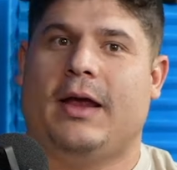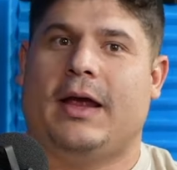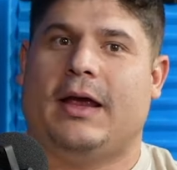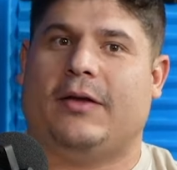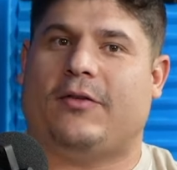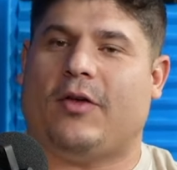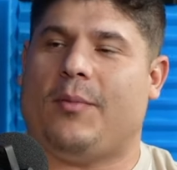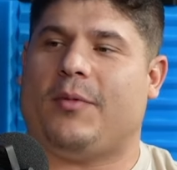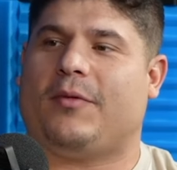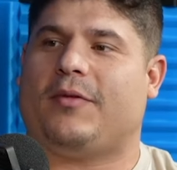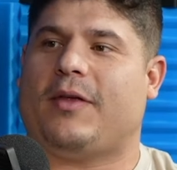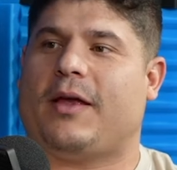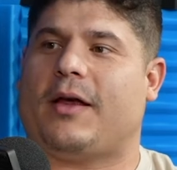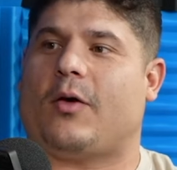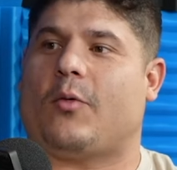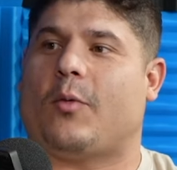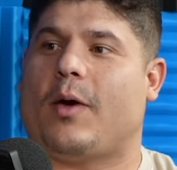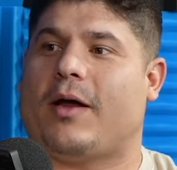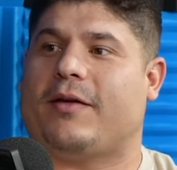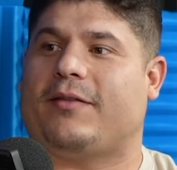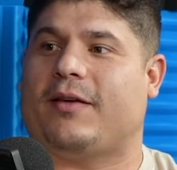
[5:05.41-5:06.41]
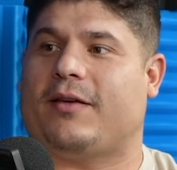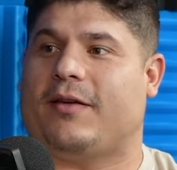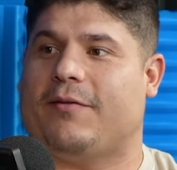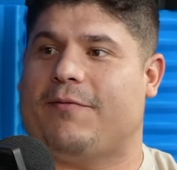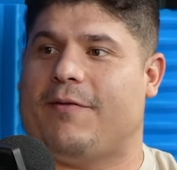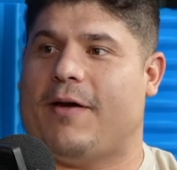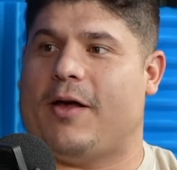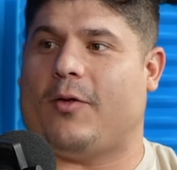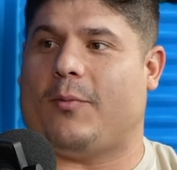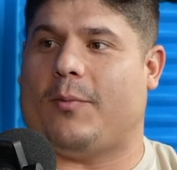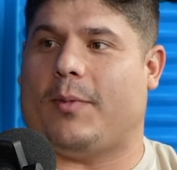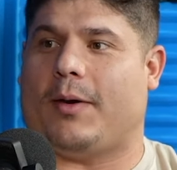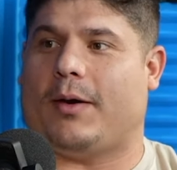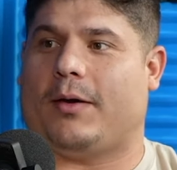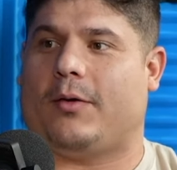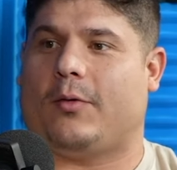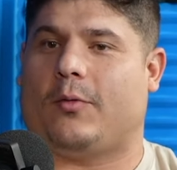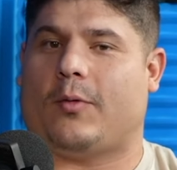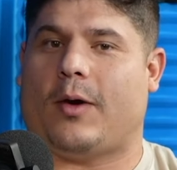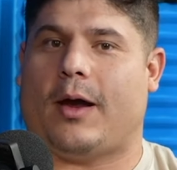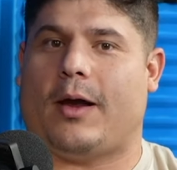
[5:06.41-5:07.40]
It's almost like Arrested Development,
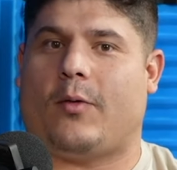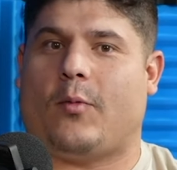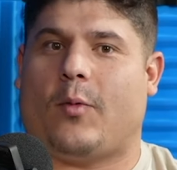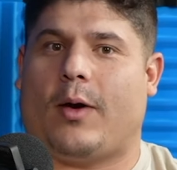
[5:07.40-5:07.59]
right?